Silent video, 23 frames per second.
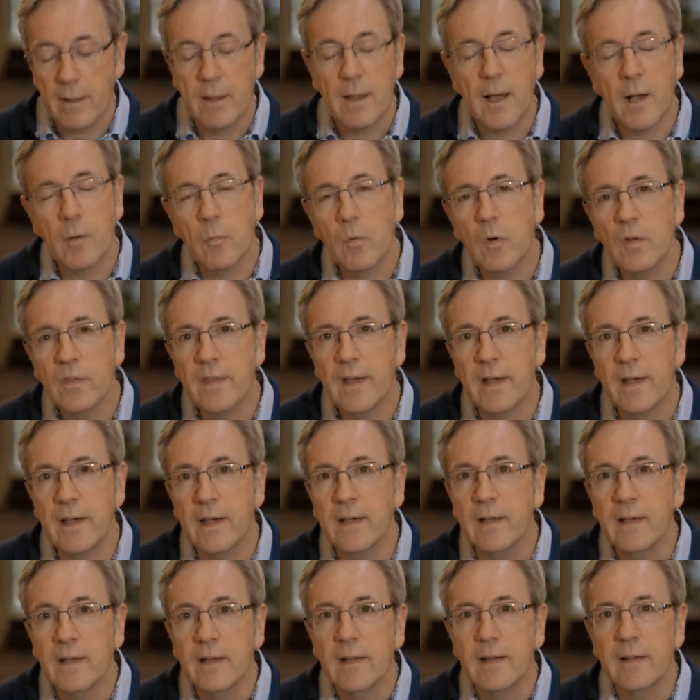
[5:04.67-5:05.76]
And one
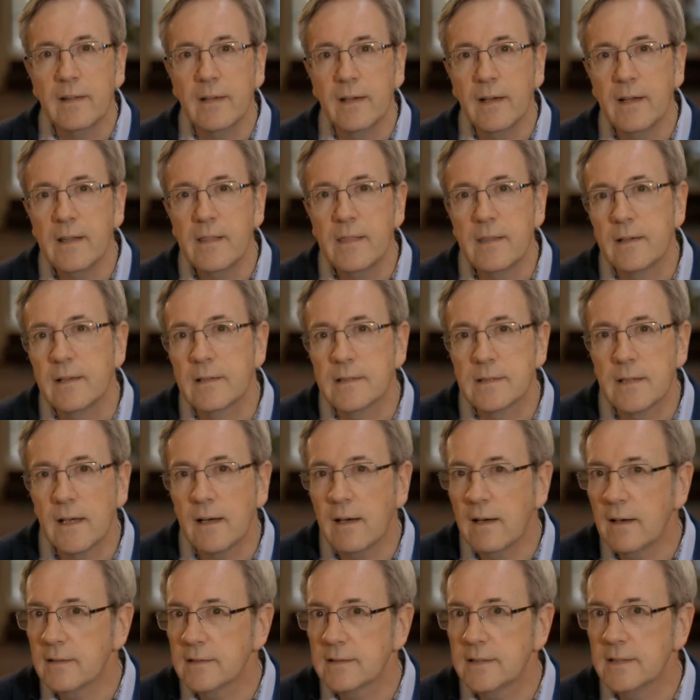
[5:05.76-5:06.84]
day, the atheist
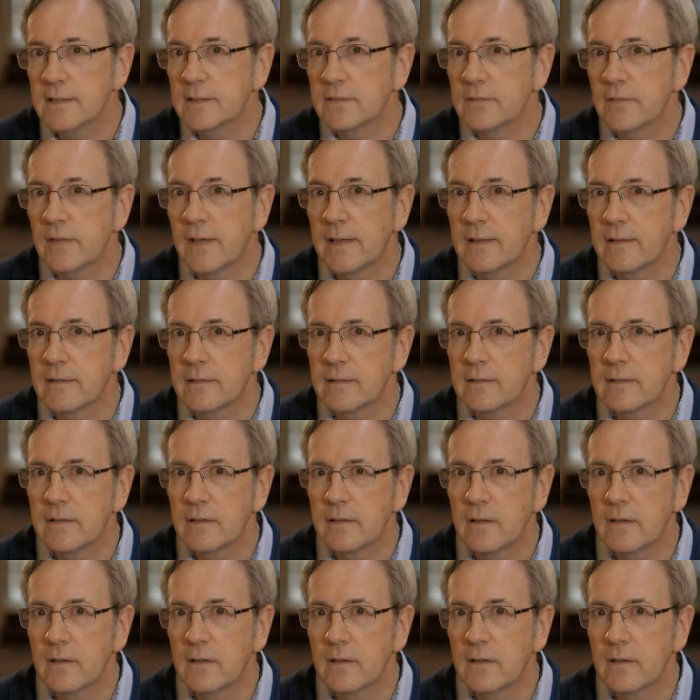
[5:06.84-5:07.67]
asked his friend,